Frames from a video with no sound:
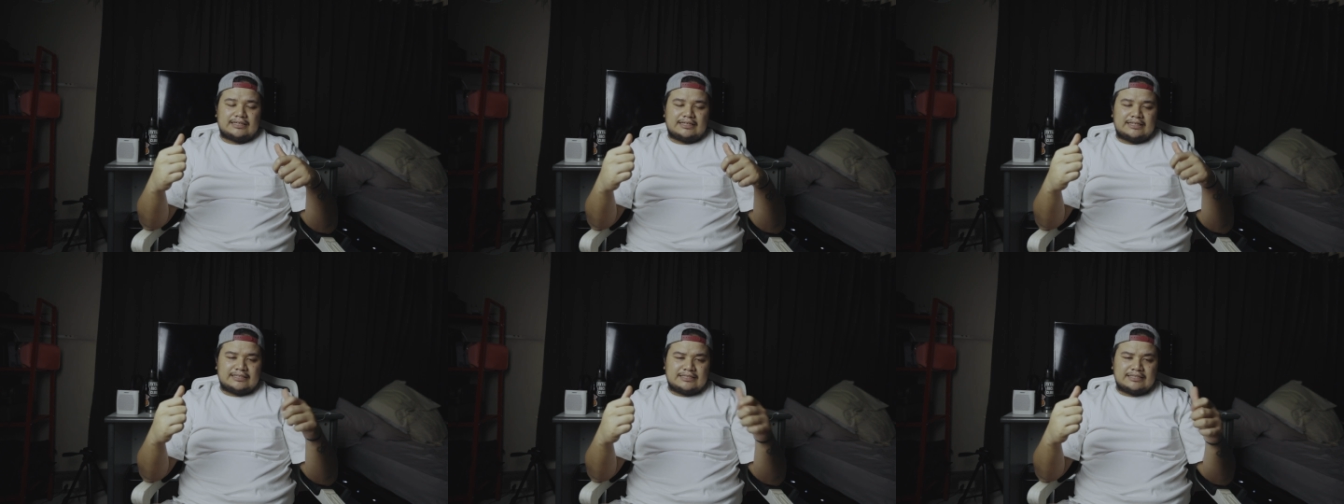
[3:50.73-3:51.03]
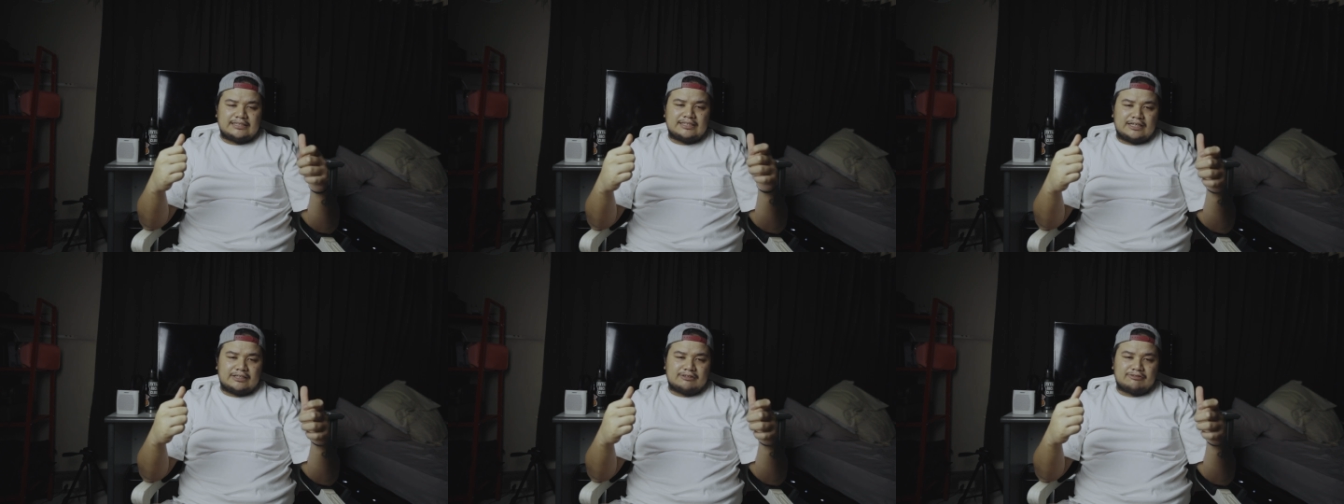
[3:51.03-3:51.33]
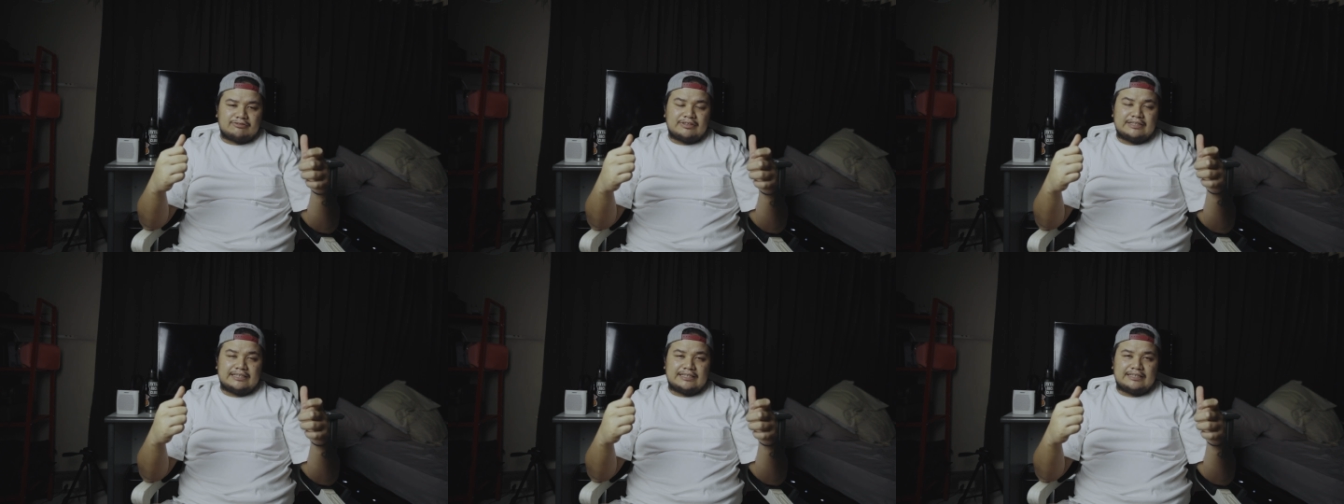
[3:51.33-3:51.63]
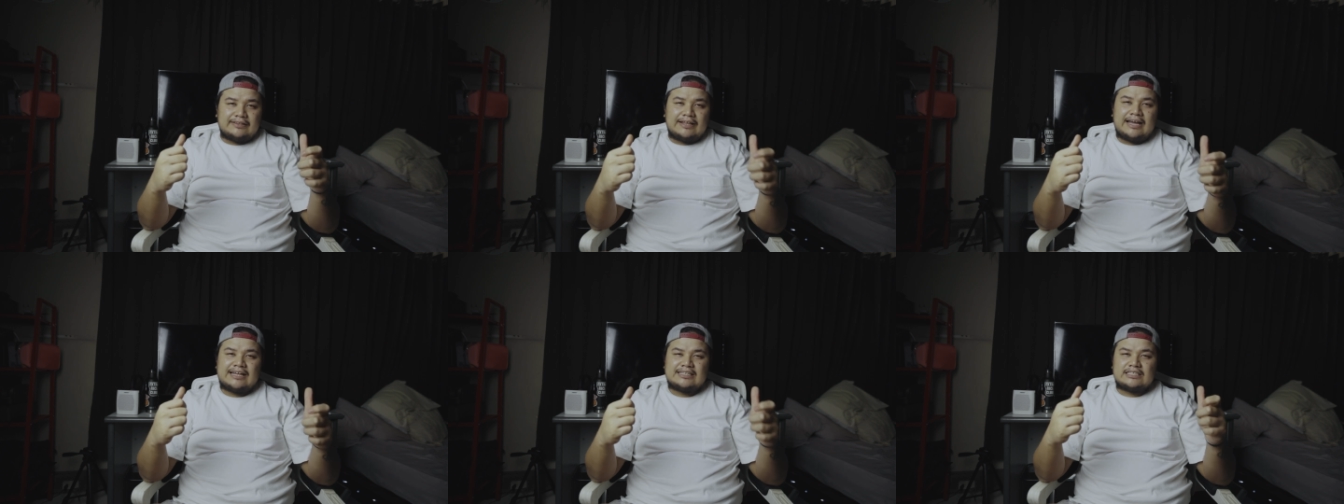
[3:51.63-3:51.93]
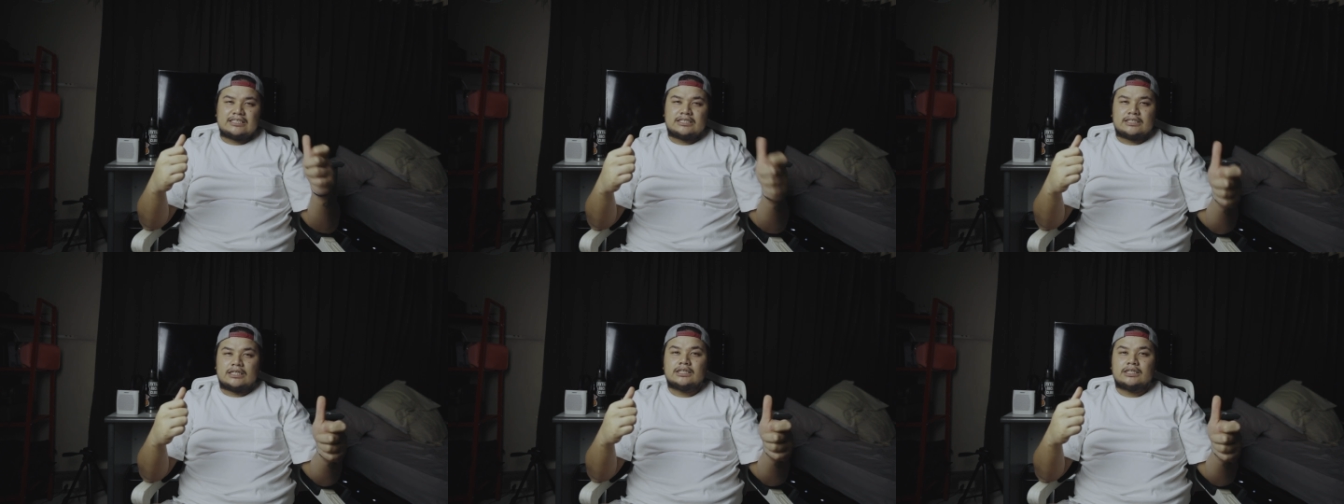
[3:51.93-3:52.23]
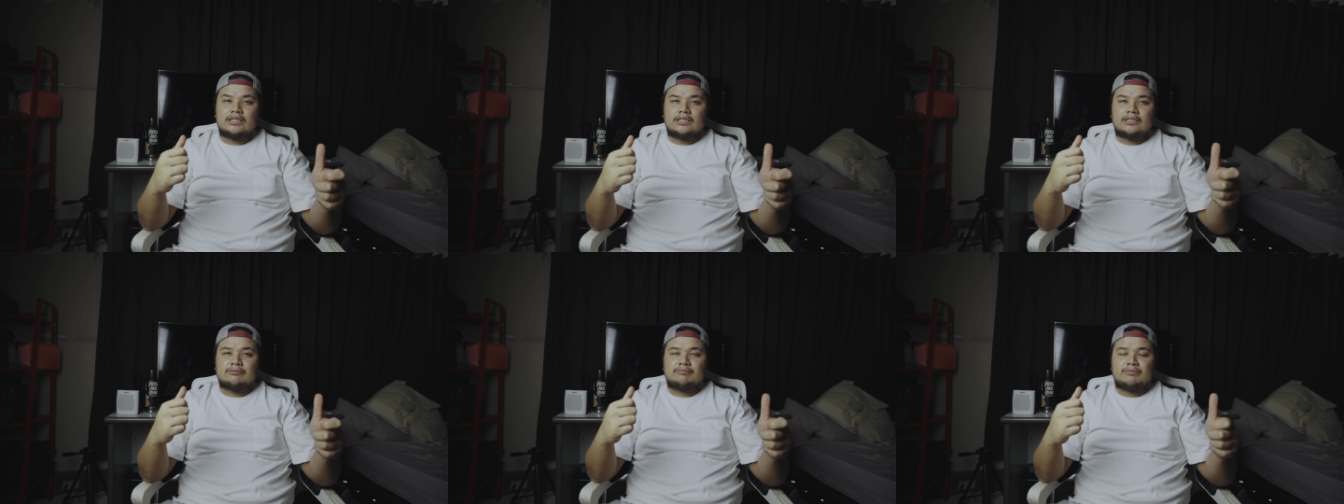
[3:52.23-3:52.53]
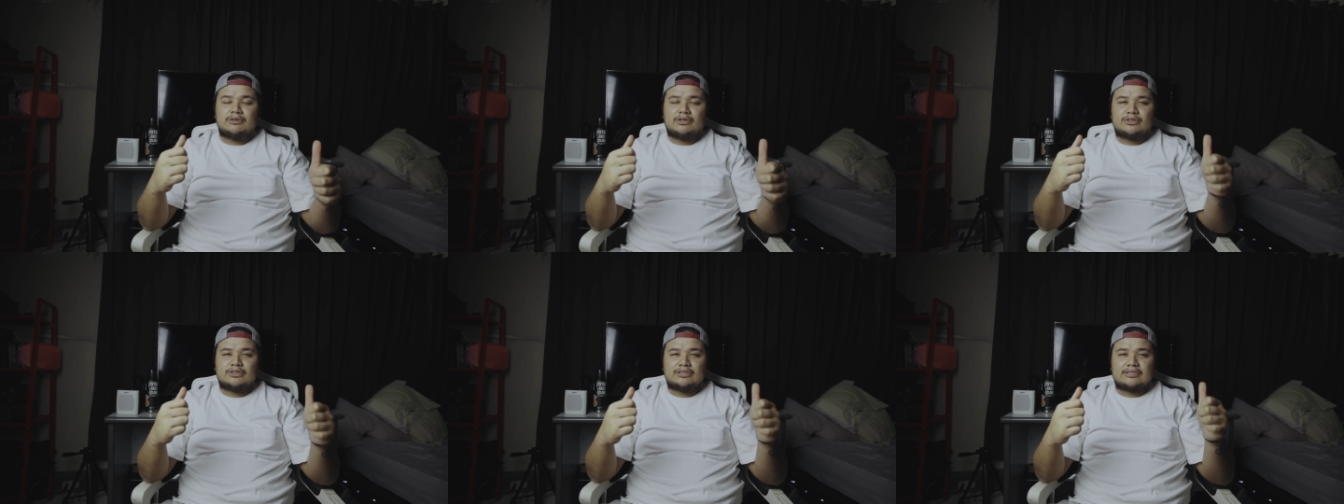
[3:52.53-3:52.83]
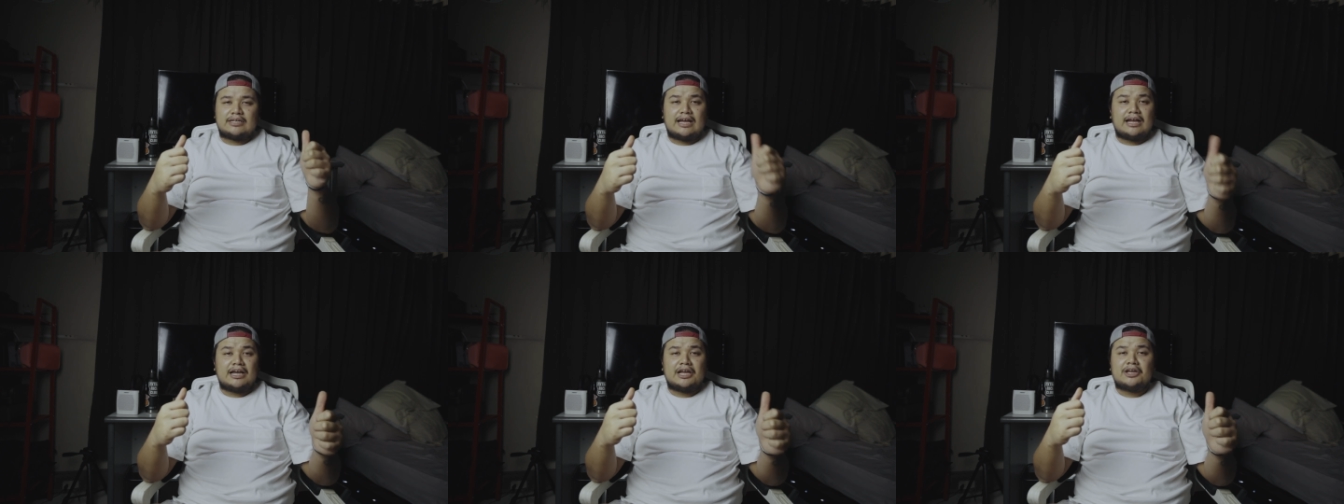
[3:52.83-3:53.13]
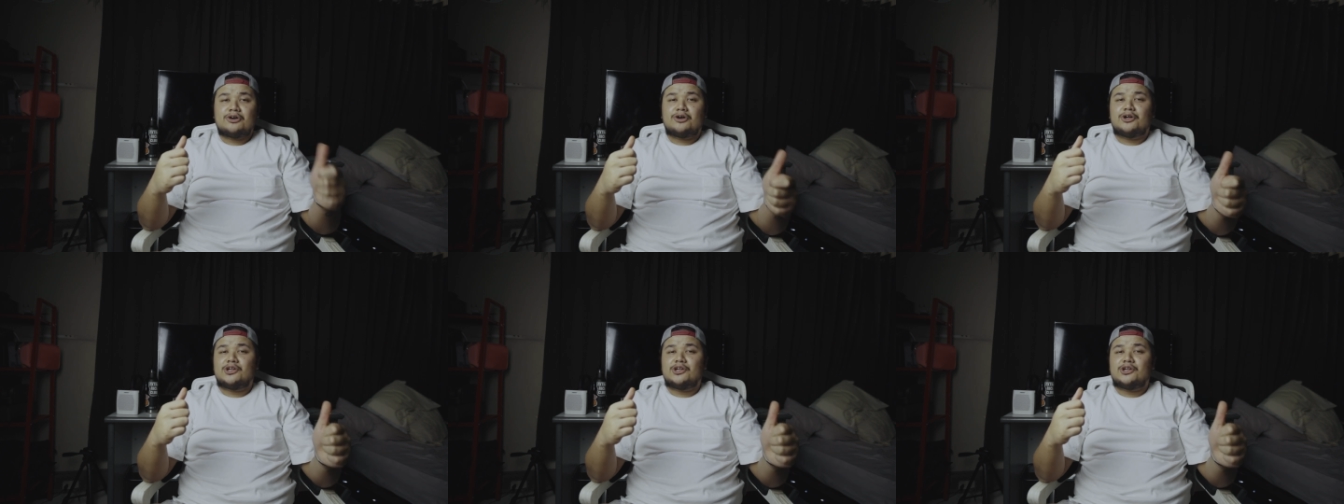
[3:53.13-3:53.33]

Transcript: it's not really that sudden because I